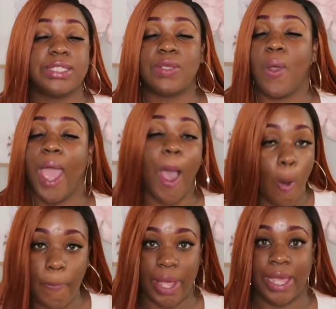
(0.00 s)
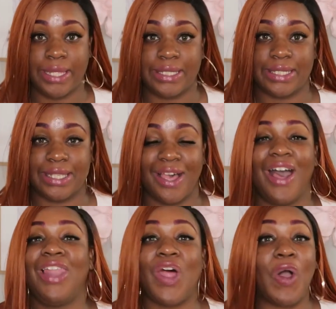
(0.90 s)
to help us
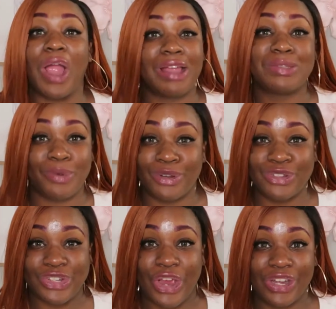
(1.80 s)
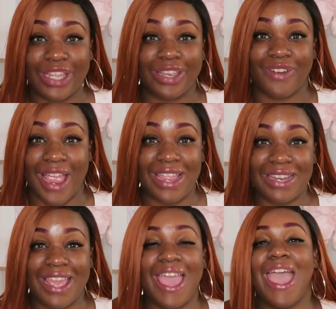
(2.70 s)
along our spiritual journey,
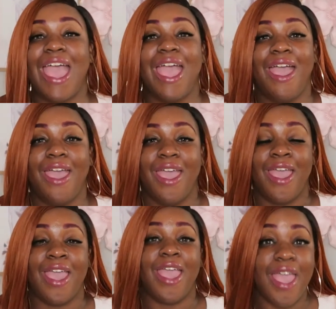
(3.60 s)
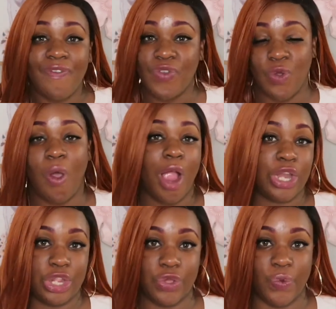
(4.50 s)
right? If you
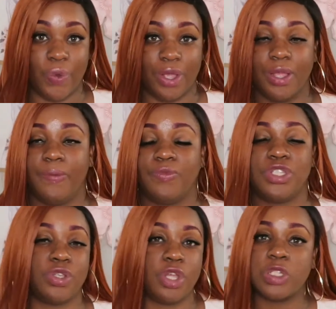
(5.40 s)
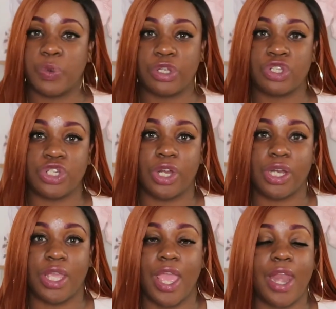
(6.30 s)
are new to your spiritual
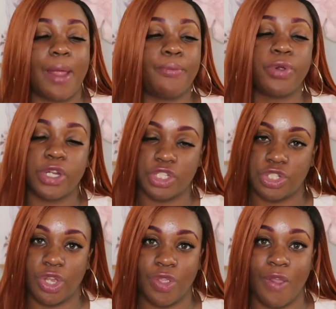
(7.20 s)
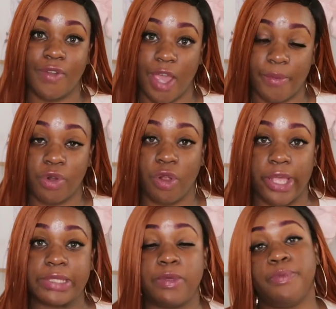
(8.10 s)
journey, and I'm pretty sure you have come
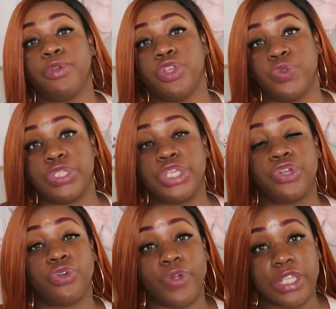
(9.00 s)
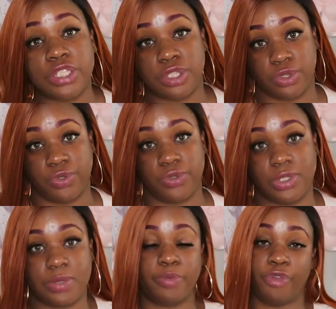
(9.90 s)
across people using
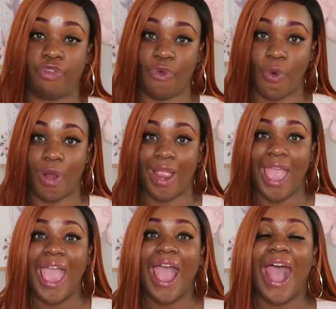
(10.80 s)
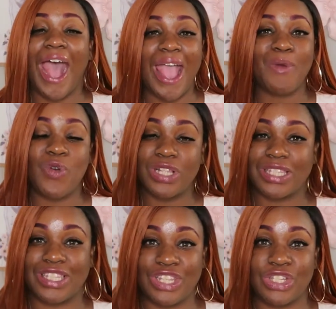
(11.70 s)
crystals before, I want
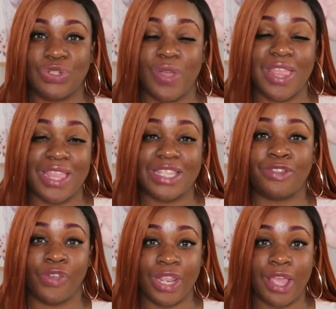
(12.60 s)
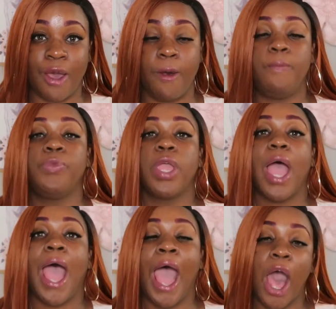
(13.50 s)
to teach you in this video
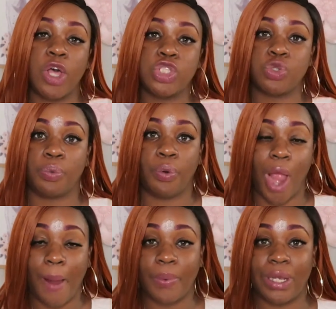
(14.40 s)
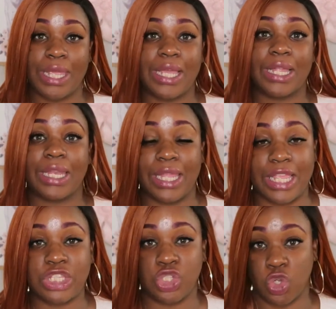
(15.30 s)
how to properly
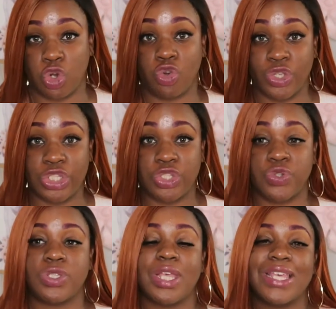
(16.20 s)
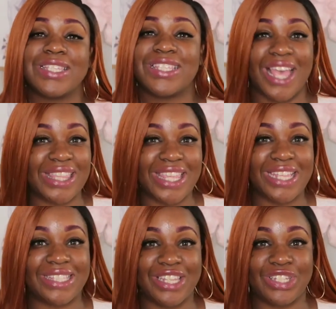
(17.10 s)
cleanse your crystals, set the
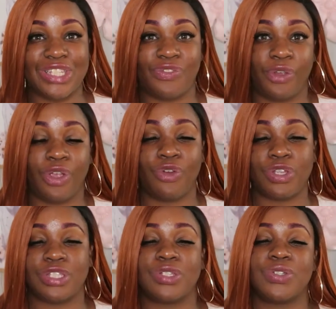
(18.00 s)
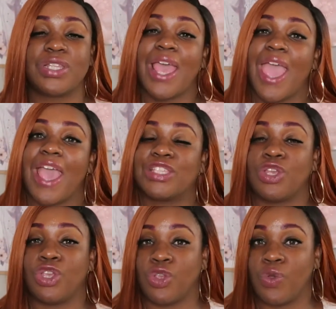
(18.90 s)
intentions for your crystals, so
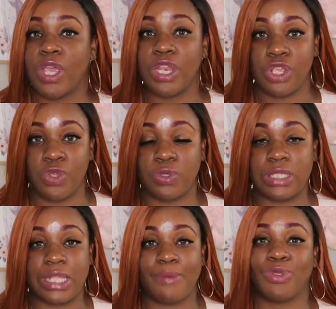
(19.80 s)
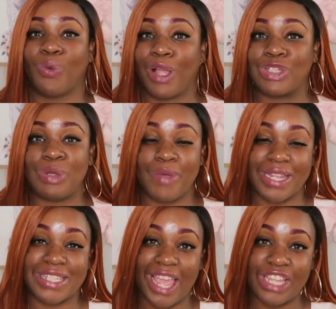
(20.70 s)
you can use them throughout your
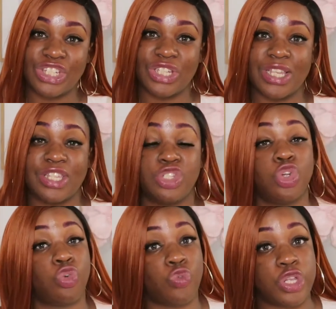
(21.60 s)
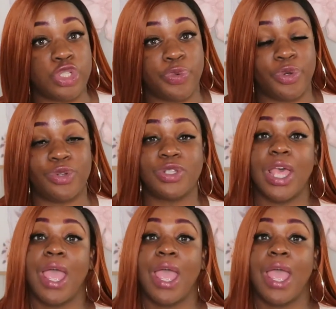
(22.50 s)
meditations, your rituals.